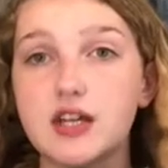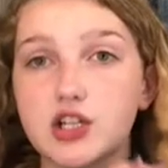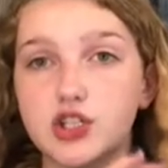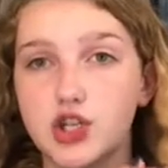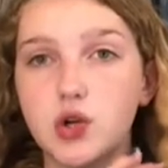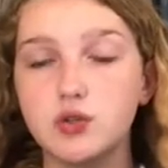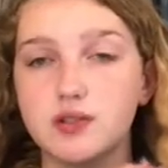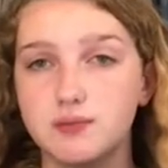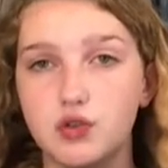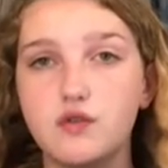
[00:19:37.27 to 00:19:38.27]
shows
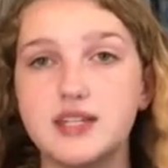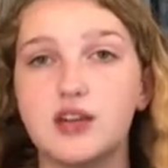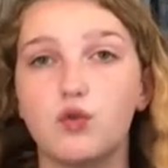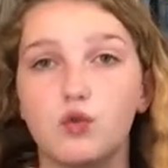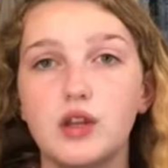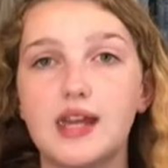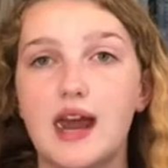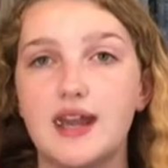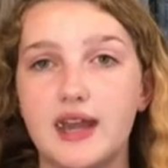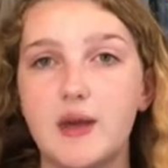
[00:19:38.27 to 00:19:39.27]
and movies have really
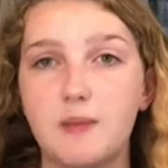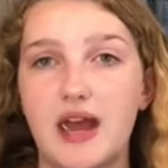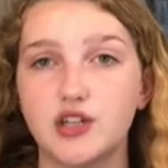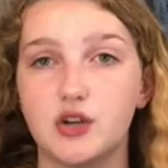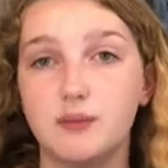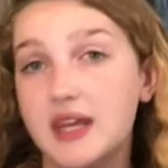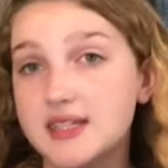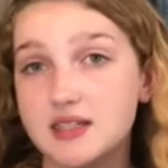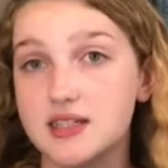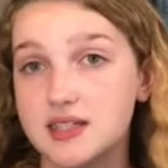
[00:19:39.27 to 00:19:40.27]
had an impact on me as
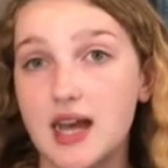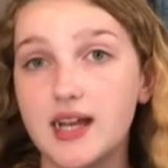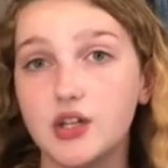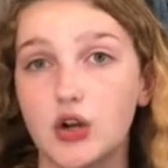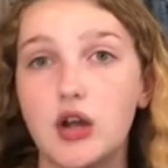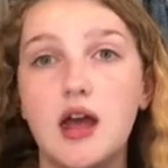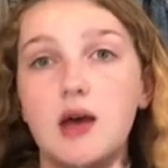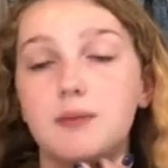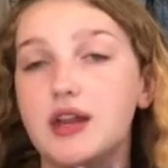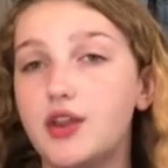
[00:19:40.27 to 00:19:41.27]
a designer
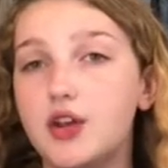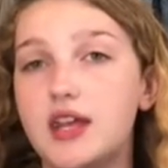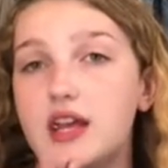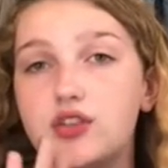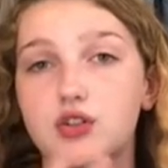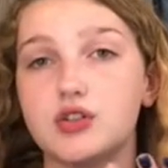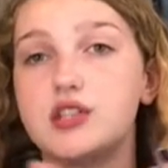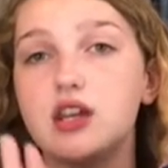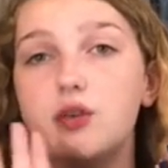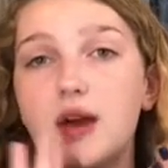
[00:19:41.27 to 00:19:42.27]
by looking at their
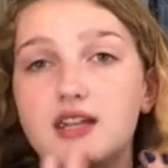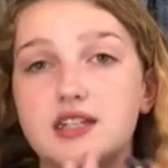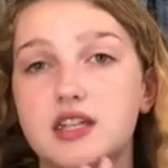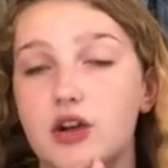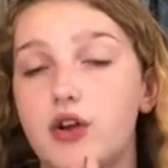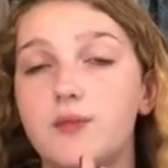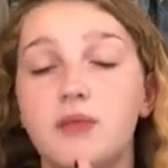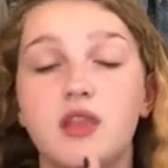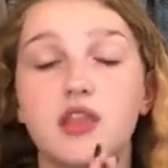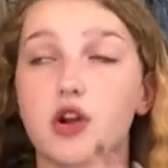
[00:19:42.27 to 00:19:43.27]
silhouettes, their
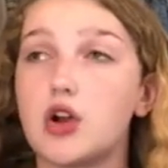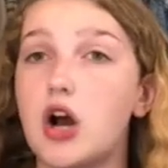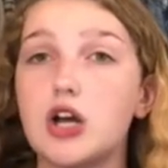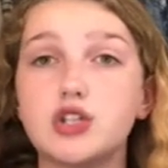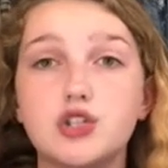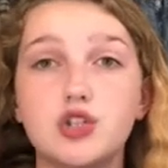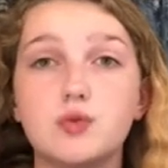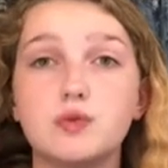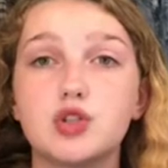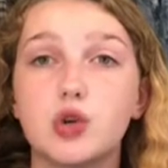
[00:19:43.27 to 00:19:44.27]
their
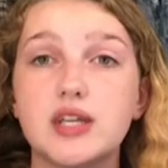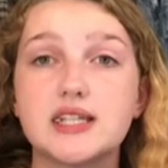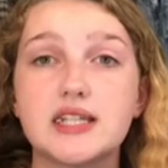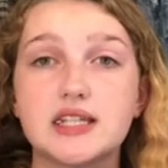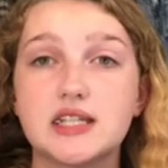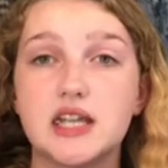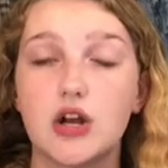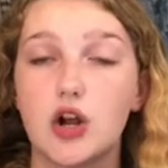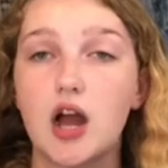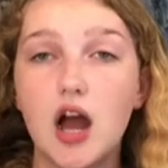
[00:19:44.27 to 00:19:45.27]
costume choices,
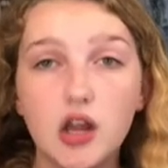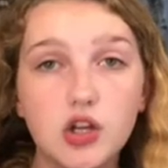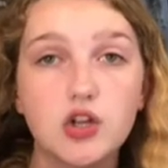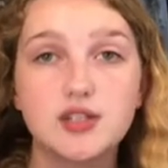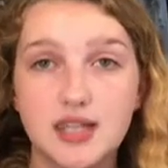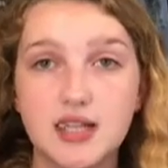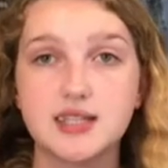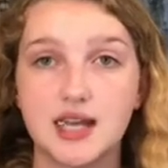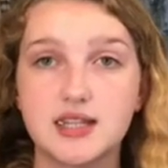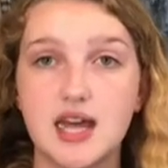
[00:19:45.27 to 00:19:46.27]
their colors, things
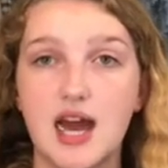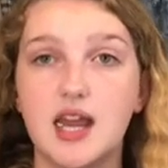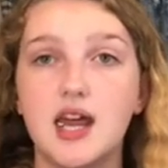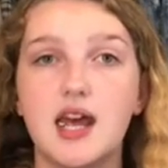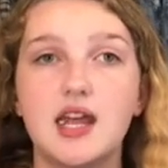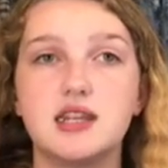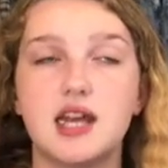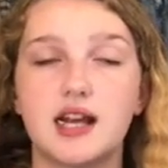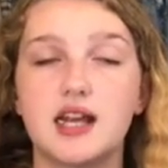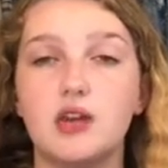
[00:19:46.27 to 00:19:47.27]
like that
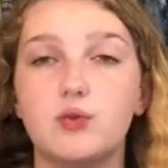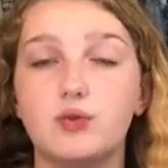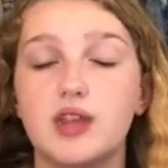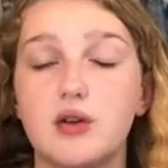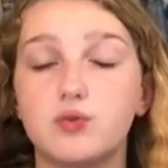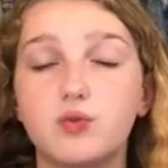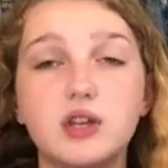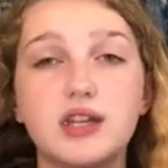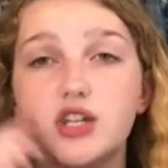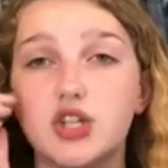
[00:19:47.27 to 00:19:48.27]
that can that
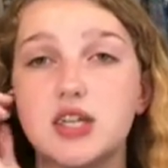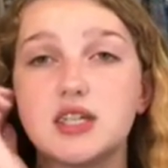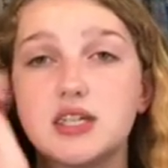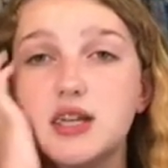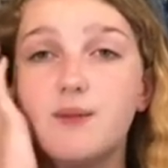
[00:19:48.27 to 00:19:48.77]
really just